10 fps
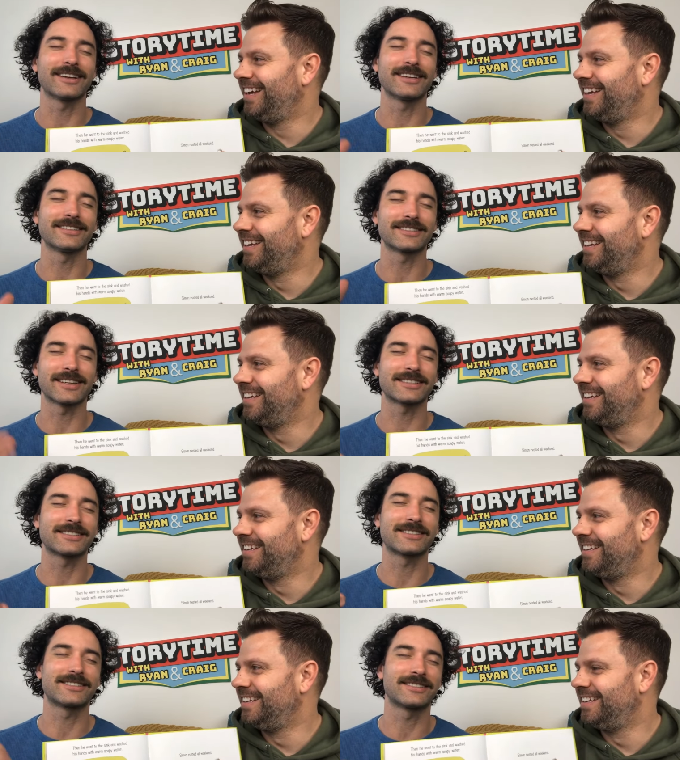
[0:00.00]
Speaker 1: he's like
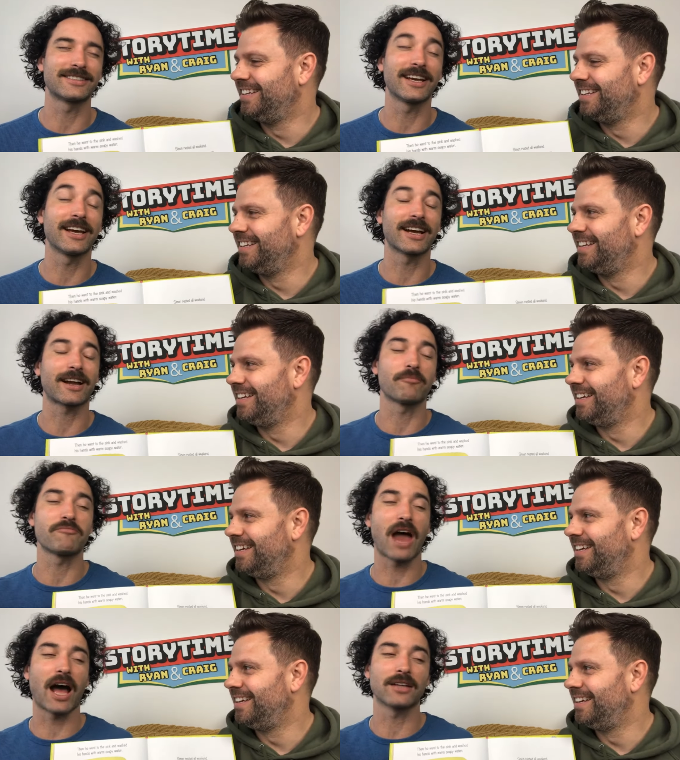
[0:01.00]
sick.
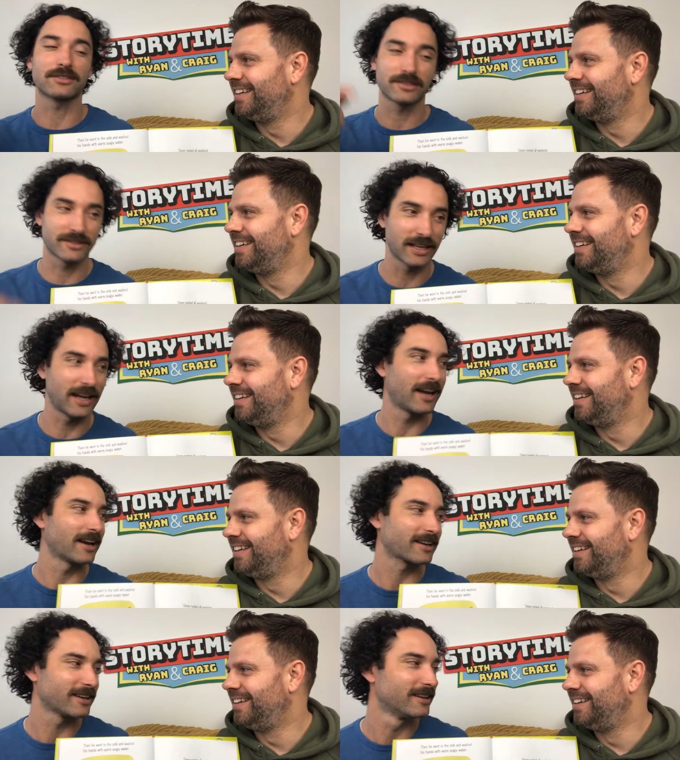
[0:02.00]
I'm not
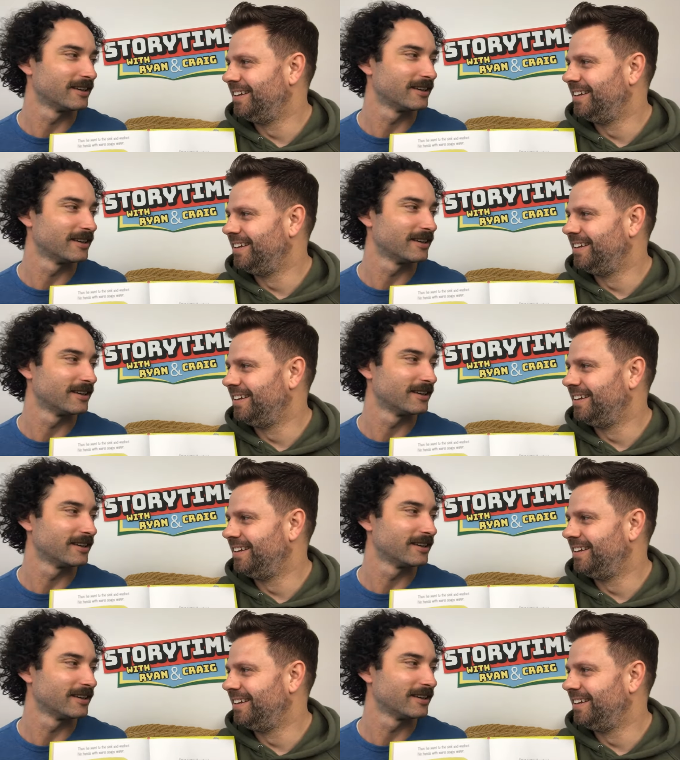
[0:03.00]
sick.